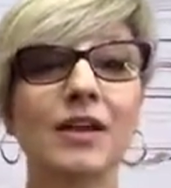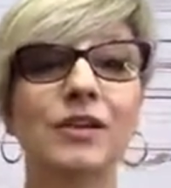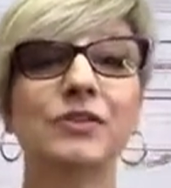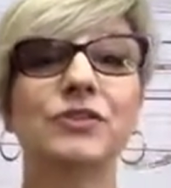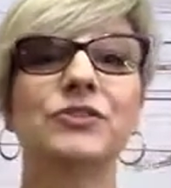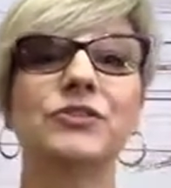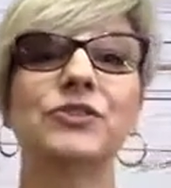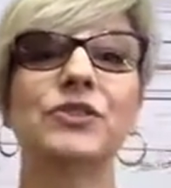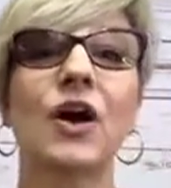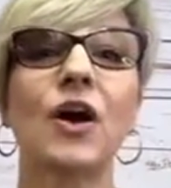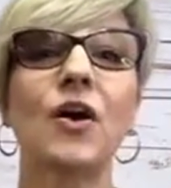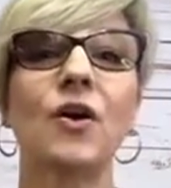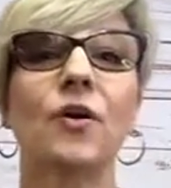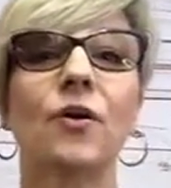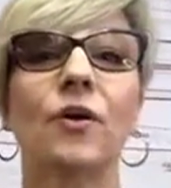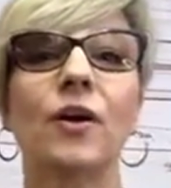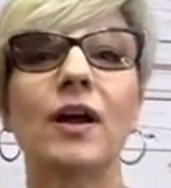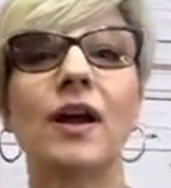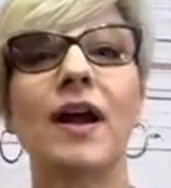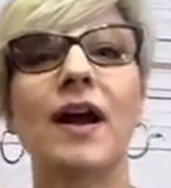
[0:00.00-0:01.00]

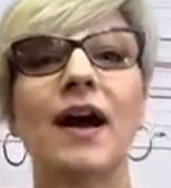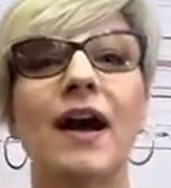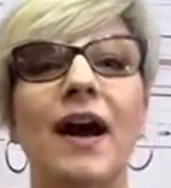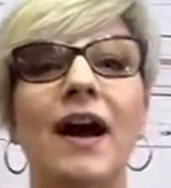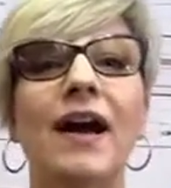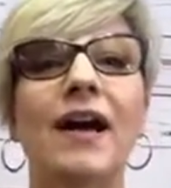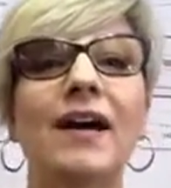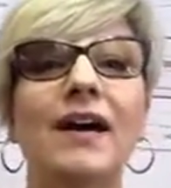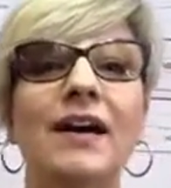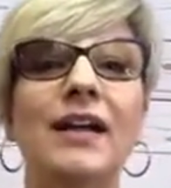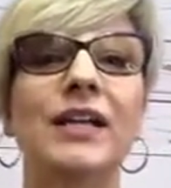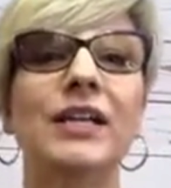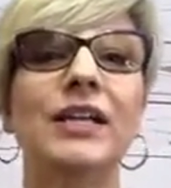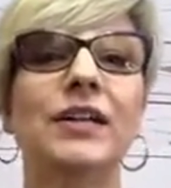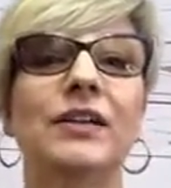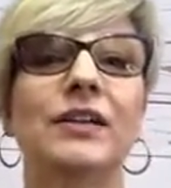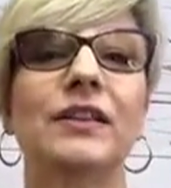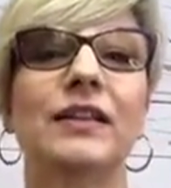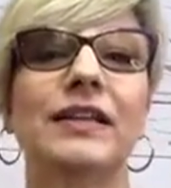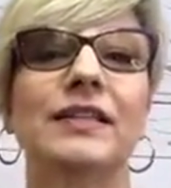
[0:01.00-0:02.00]
So,
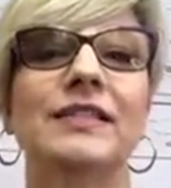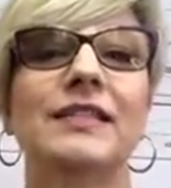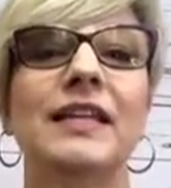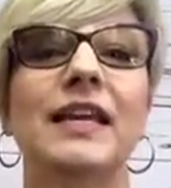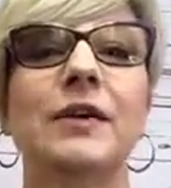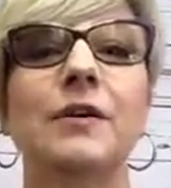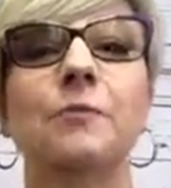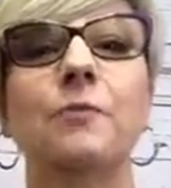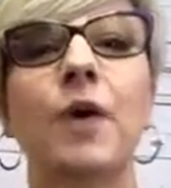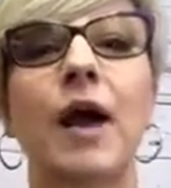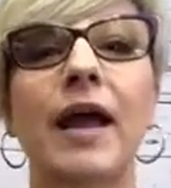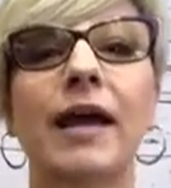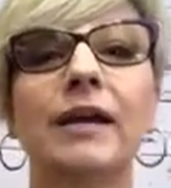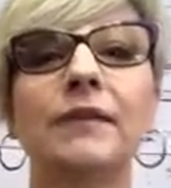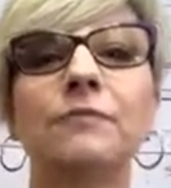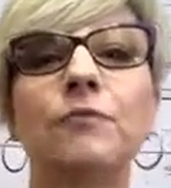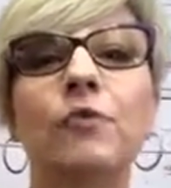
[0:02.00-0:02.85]
uh, let's see, my